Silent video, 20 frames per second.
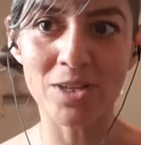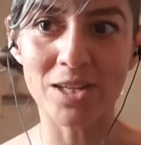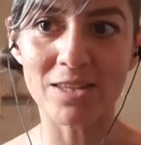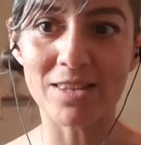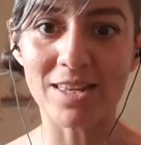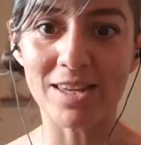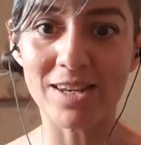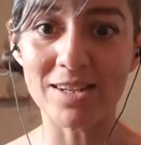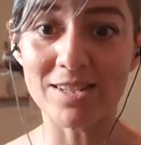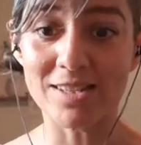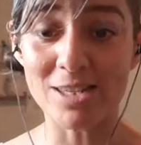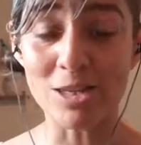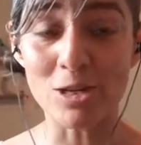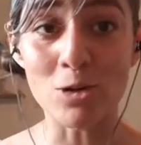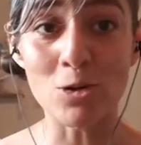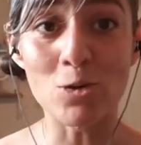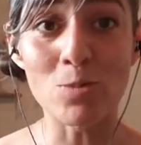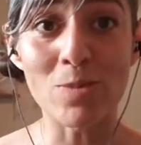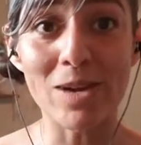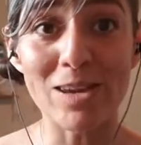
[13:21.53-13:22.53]
that
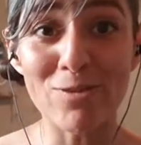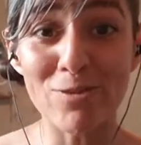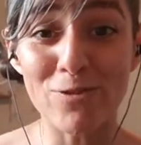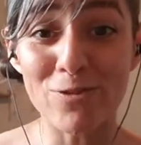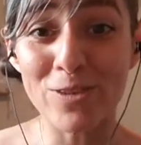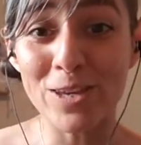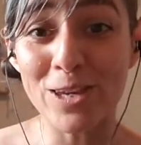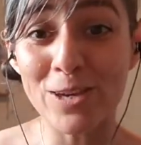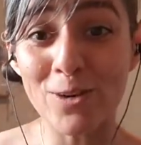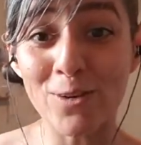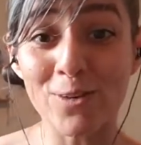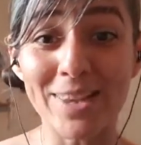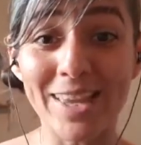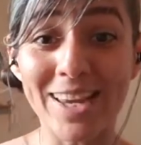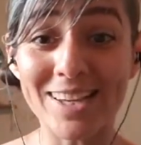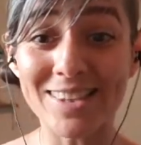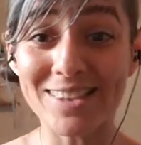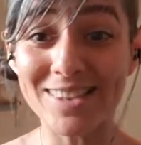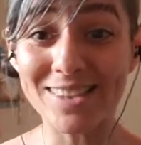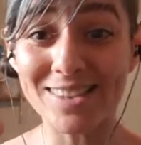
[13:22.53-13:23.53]
you might feel
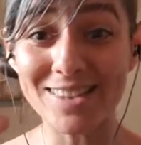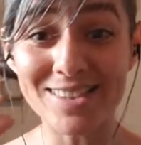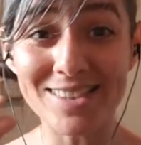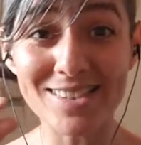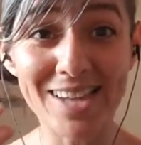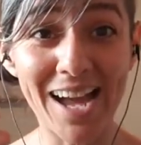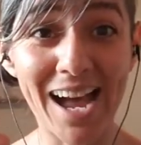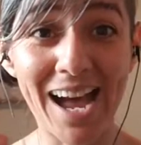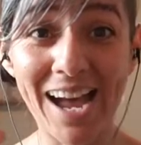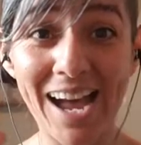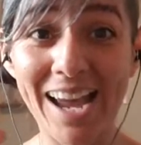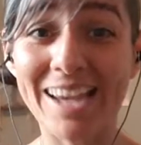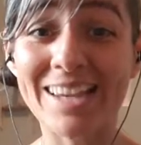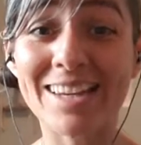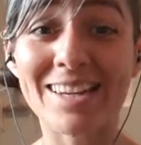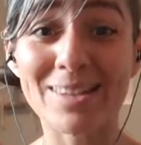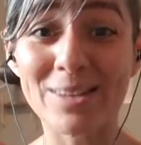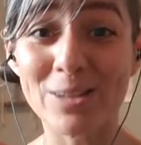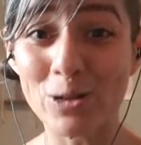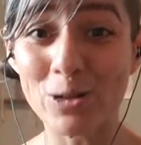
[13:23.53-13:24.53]
like this
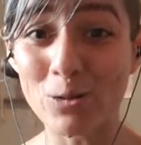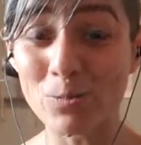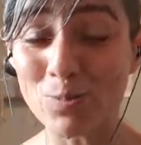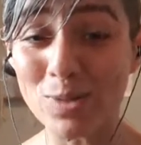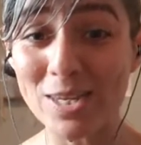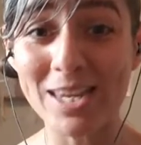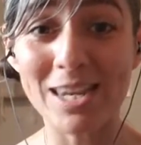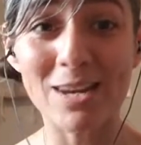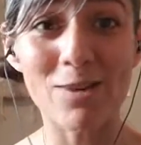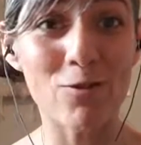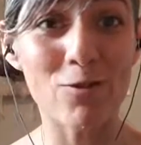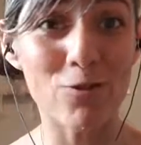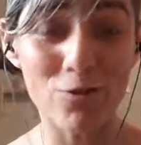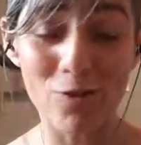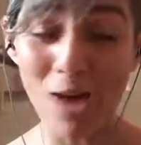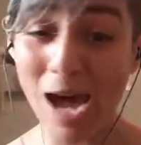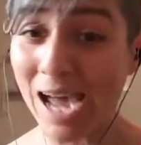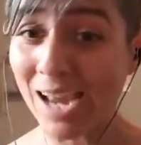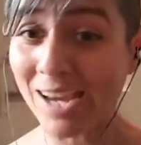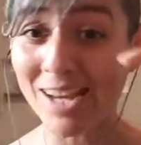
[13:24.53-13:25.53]
tiny little being
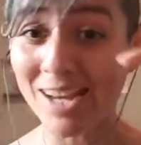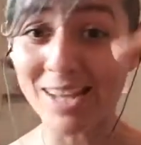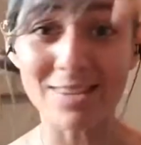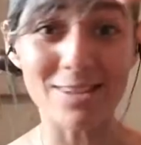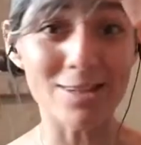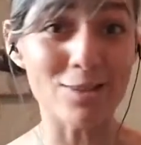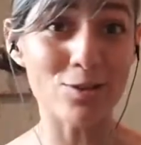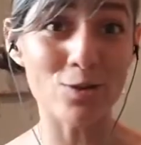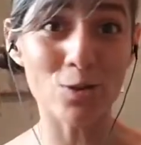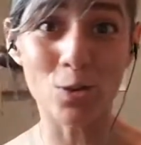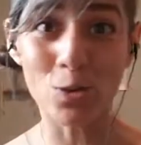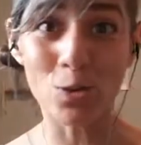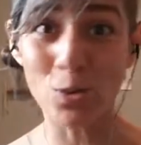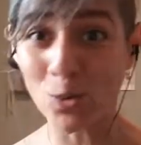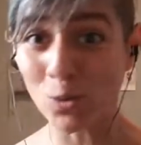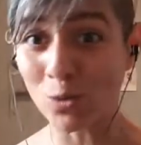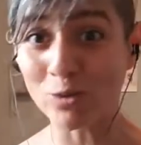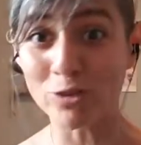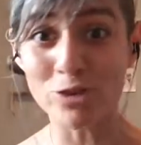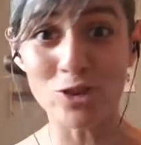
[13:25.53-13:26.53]
fighting this
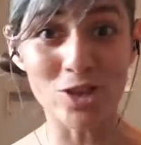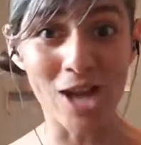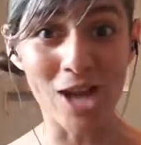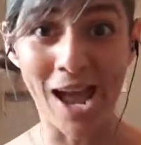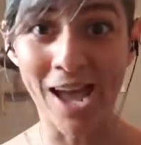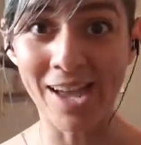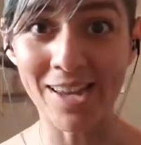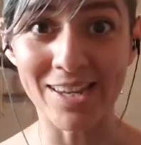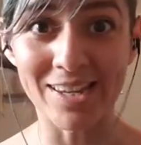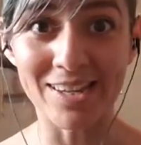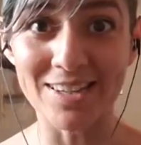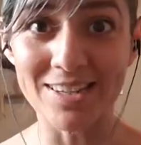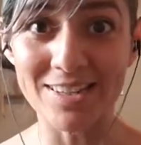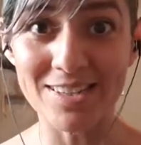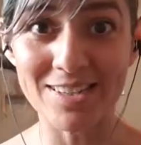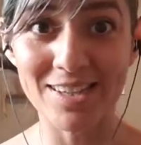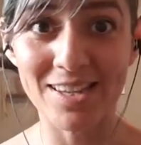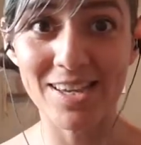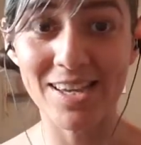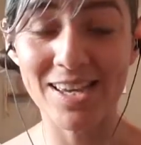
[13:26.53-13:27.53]
whole giant.